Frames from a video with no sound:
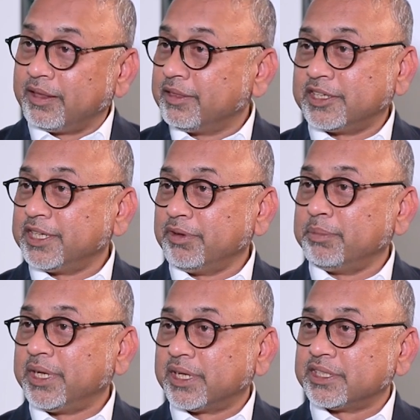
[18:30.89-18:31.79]
the TV
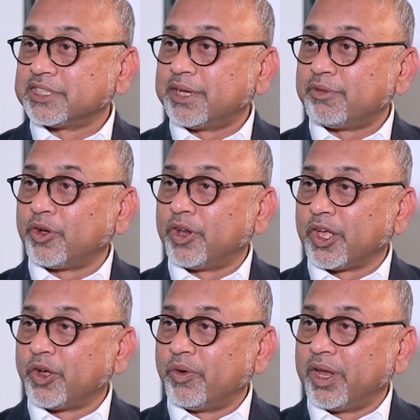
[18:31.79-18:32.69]
meter is never gonna
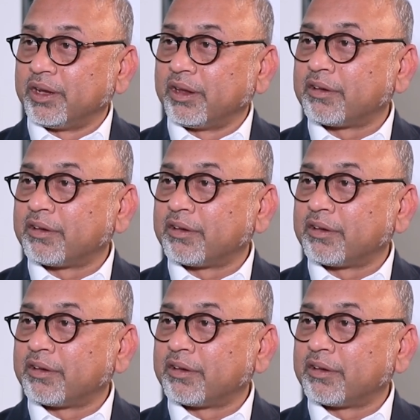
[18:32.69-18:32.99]
go in.